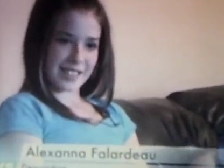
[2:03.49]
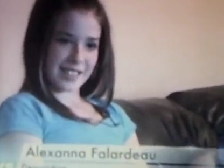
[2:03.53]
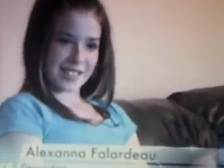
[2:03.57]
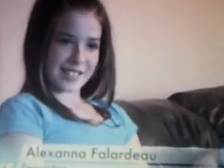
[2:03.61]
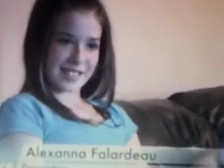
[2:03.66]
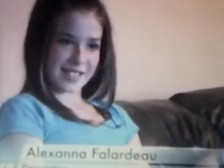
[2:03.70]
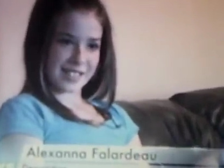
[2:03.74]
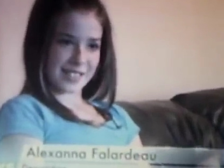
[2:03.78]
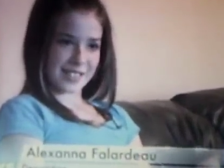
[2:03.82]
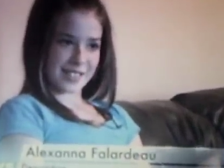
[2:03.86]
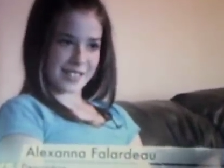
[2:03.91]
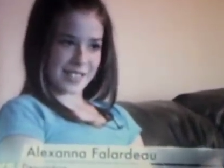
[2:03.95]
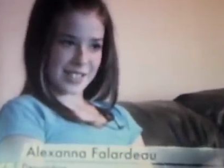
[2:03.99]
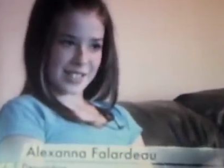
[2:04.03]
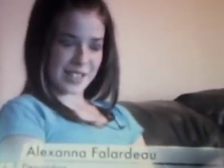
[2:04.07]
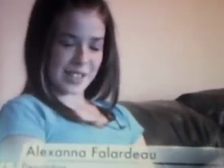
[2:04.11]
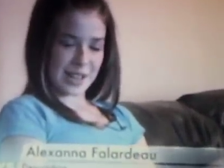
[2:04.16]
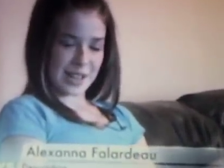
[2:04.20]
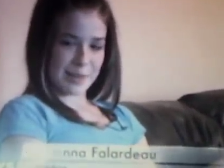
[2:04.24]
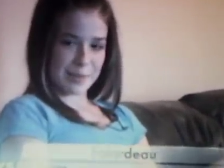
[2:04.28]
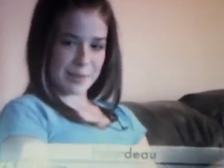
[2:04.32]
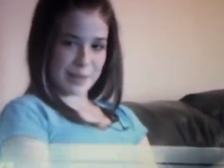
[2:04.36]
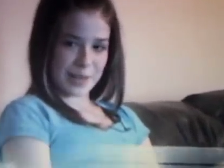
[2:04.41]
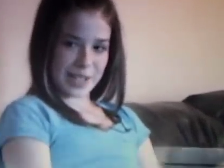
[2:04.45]
the
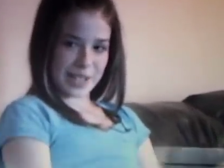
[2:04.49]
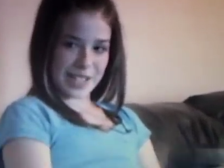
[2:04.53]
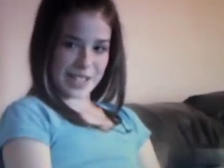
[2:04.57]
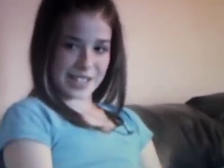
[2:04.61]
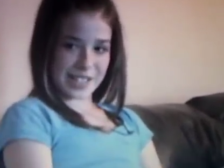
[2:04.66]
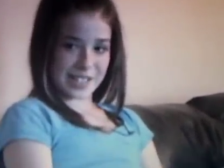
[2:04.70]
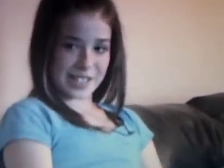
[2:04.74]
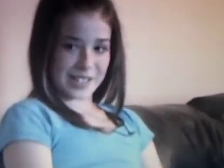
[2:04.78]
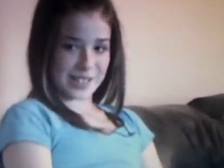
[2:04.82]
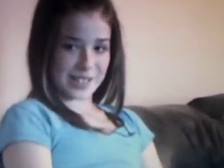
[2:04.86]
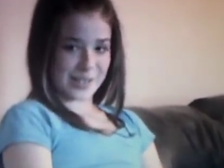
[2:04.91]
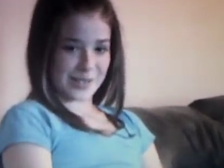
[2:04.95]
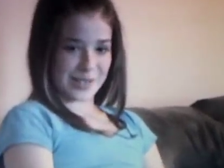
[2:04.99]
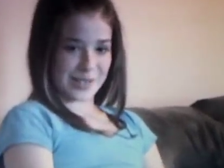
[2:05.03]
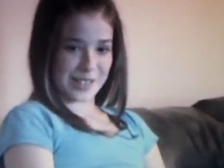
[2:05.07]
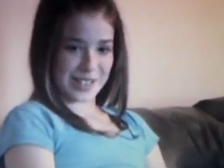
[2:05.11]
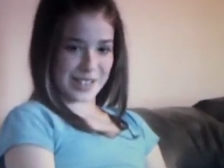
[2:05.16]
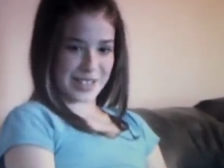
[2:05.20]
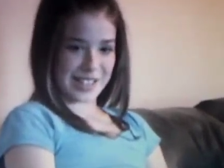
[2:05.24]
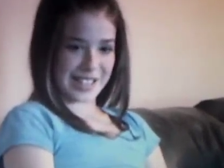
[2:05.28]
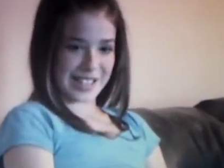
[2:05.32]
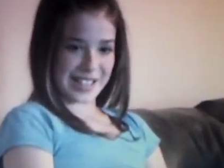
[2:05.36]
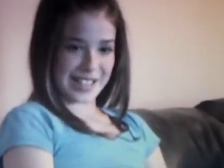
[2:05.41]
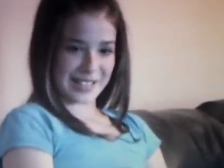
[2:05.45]
scrapbooking
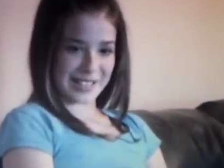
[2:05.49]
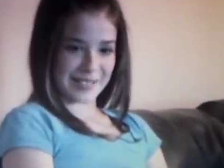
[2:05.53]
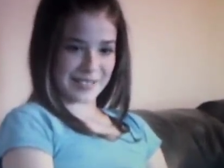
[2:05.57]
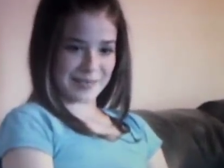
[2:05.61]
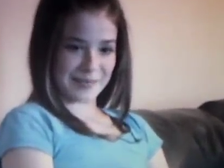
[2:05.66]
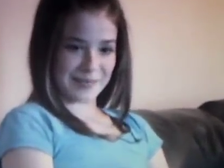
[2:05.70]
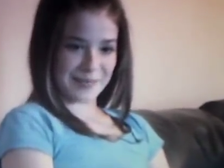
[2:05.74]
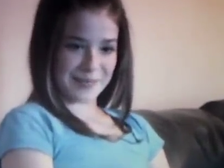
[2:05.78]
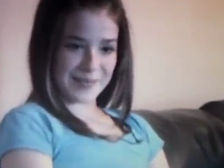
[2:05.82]
store thing